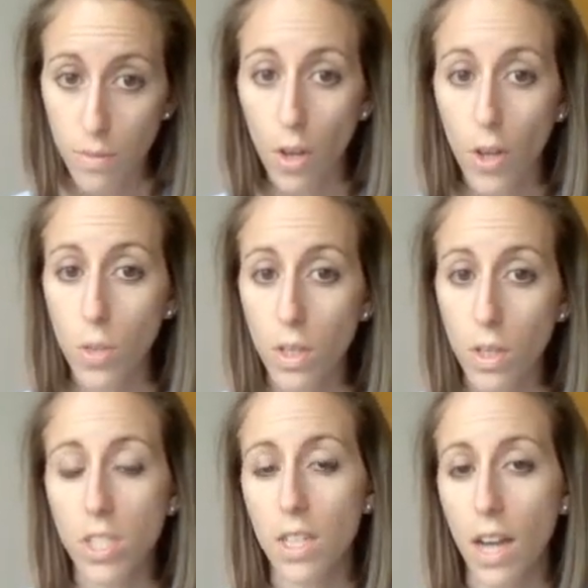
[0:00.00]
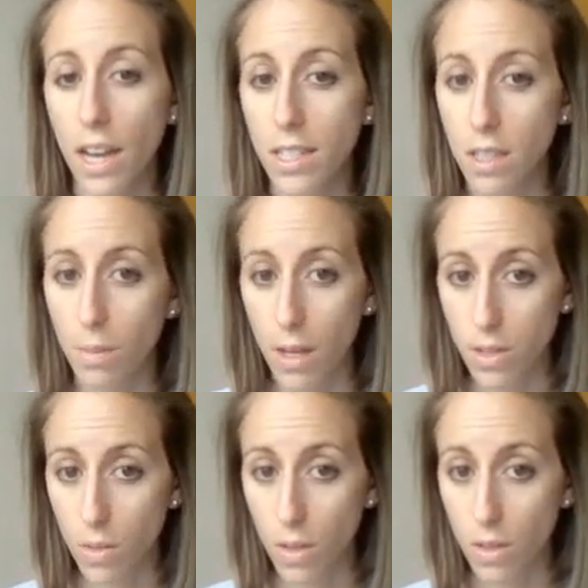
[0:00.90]
On your worksheet I did the
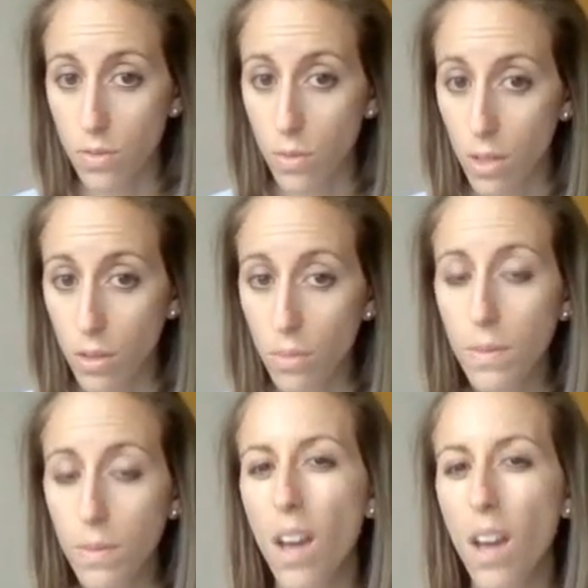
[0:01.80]
Punnett squares for you,